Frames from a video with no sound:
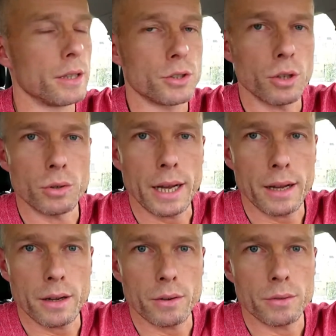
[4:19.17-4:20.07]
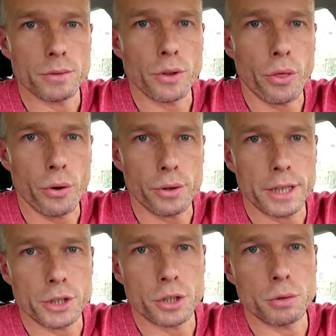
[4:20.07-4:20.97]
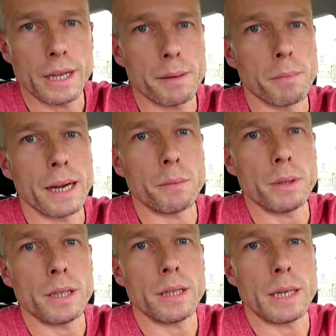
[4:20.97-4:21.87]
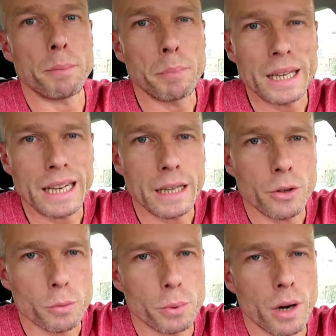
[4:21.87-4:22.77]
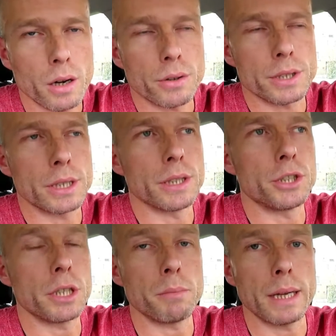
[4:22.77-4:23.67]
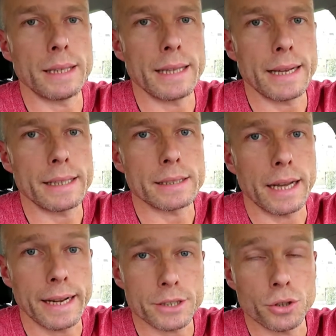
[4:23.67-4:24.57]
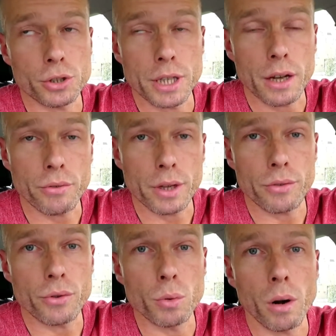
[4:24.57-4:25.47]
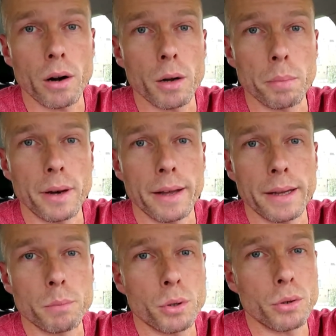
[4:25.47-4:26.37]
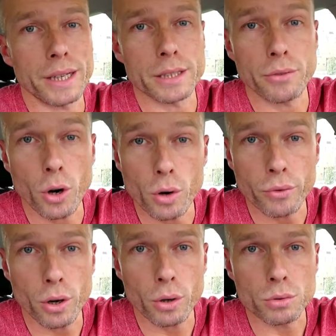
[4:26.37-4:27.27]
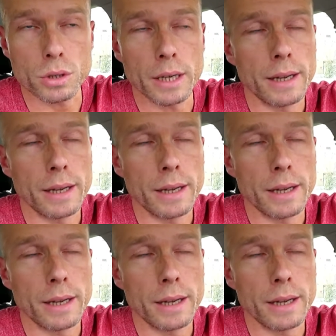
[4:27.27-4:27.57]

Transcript: So now the third issue that might be impeding your progress in the gym, and that is, ask yourself if you are applying progressive overload.